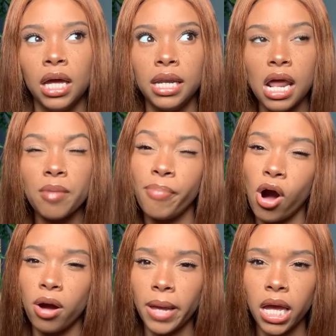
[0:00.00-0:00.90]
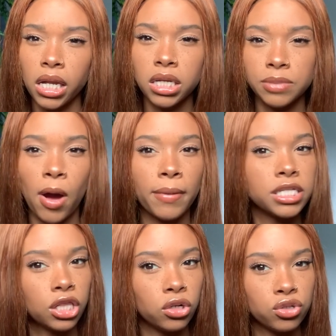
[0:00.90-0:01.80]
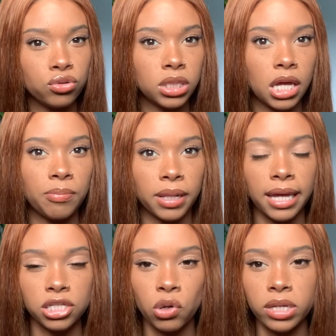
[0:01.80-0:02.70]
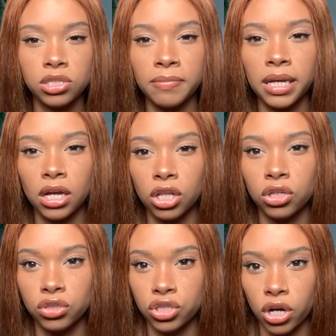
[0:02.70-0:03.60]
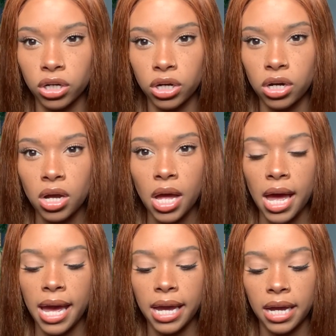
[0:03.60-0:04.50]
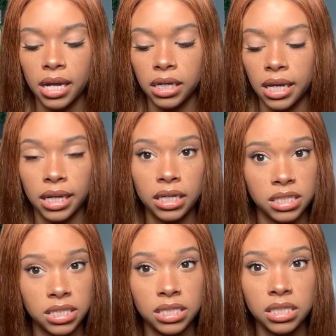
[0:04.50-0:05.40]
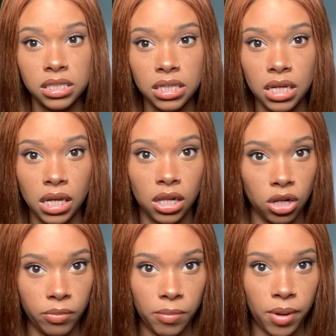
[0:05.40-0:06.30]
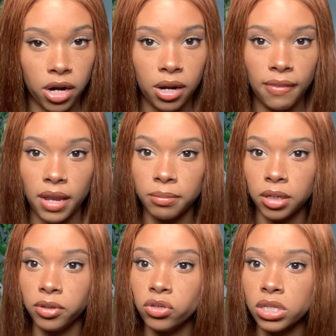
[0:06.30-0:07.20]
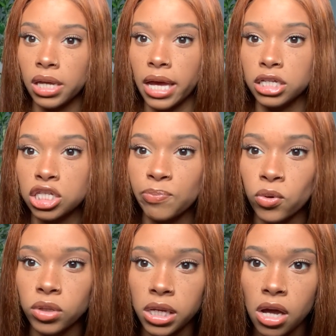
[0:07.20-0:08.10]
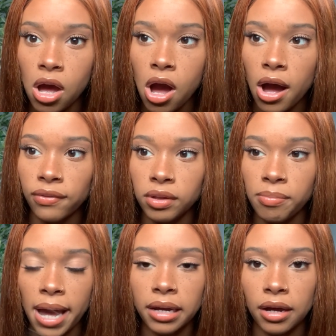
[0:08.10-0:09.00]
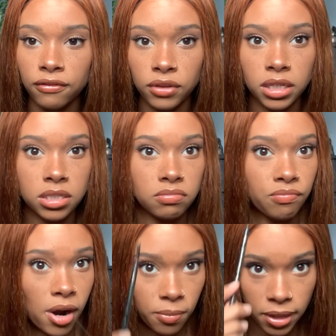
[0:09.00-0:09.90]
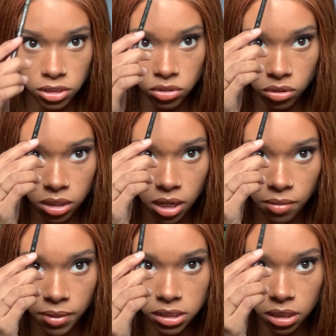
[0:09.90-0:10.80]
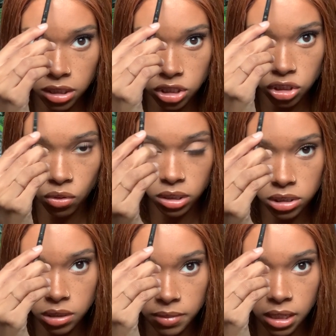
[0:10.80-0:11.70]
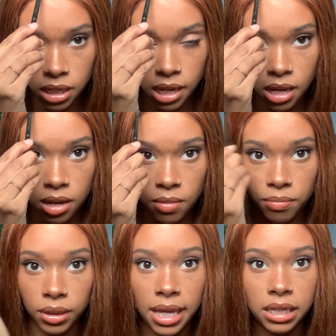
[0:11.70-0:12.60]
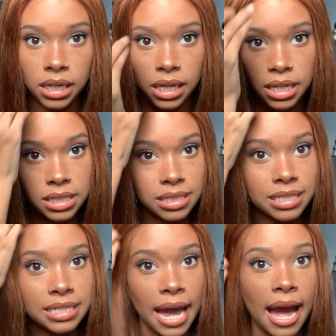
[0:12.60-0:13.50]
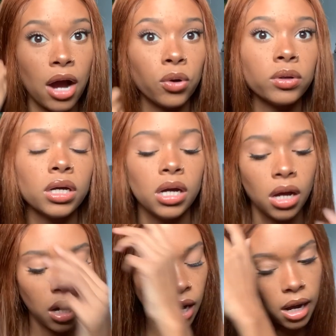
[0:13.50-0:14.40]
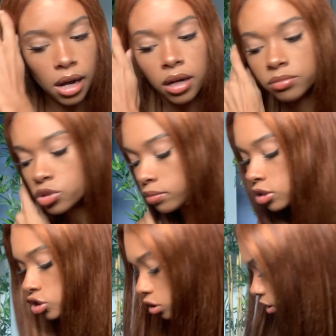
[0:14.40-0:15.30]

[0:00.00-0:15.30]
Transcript: not a pomade, because pomade's a little too thick, but like it's going to make it a little darker and in consistency and a little bit better. And then I'm going to be using a spoolie on the back of this brow pencil, and I'm basically just going to be blending it down. Um, so I'm going to show you